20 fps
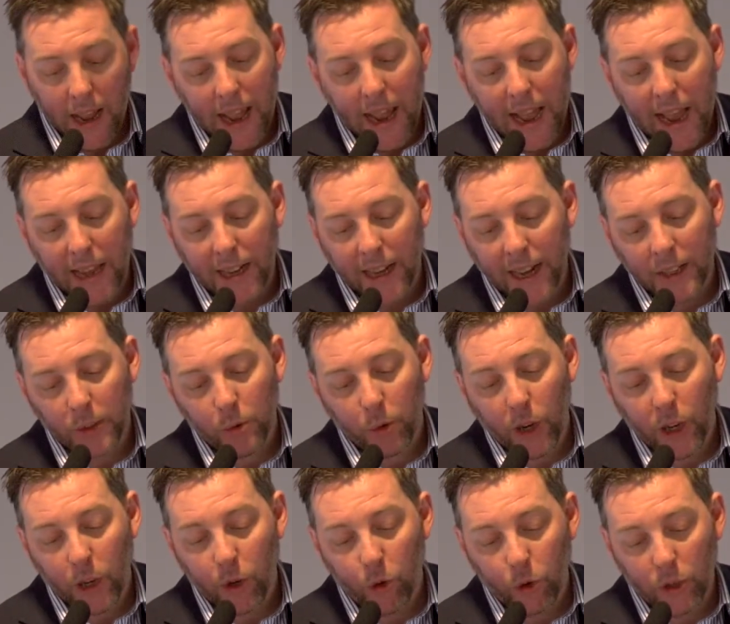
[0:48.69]
add
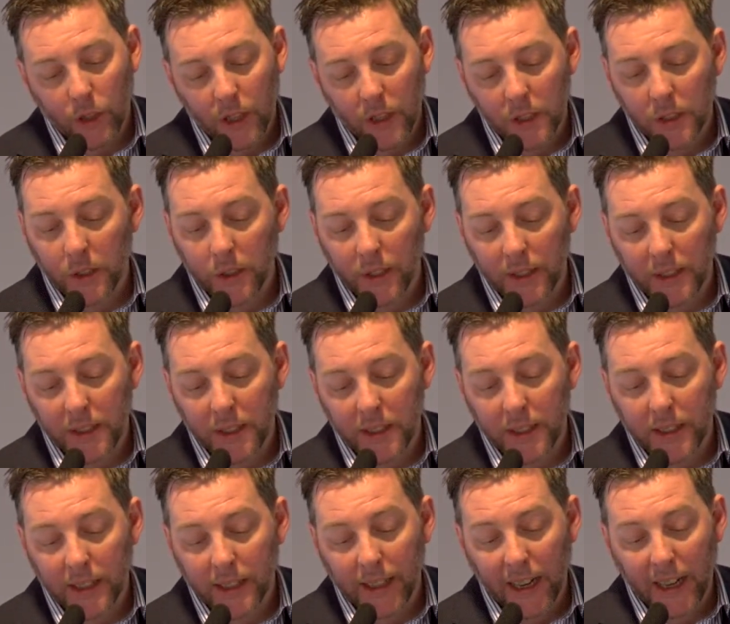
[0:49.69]
XY coordinates to
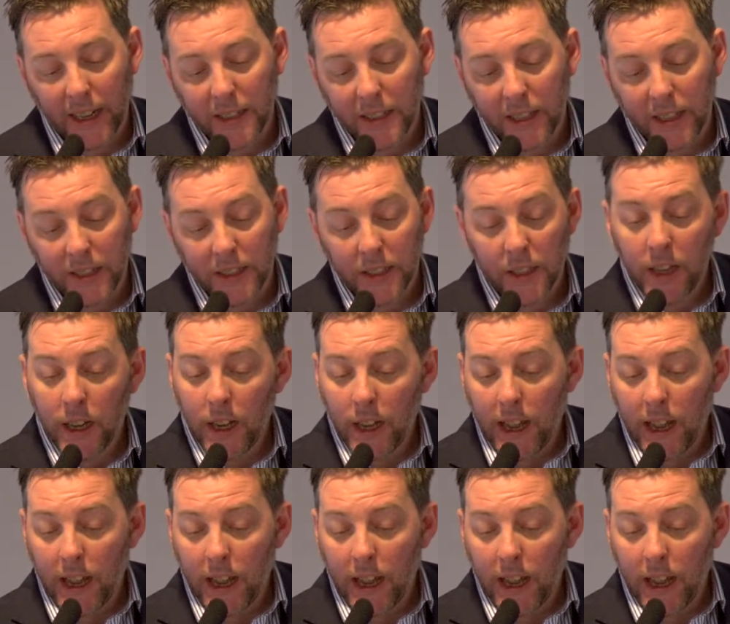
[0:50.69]
existing data sets,